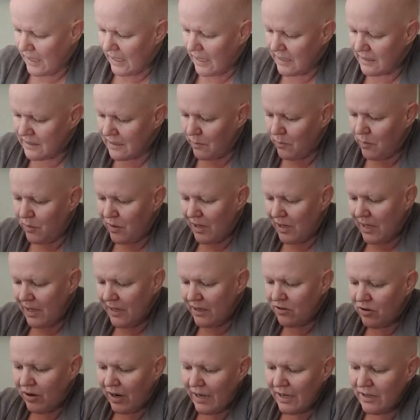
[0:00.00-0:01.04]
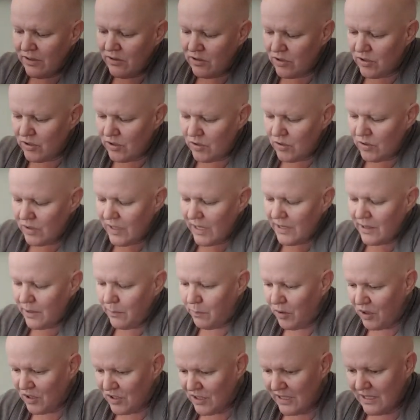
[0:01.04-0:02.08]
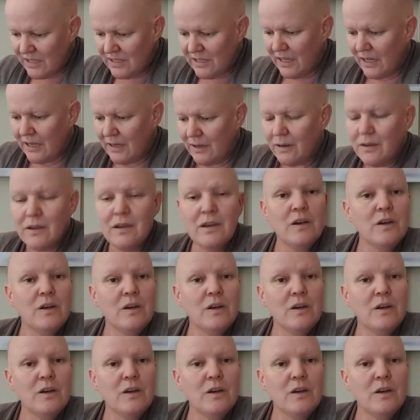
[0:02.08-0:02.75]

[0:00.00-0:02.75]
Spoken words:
is I'm really trying to get the projects done,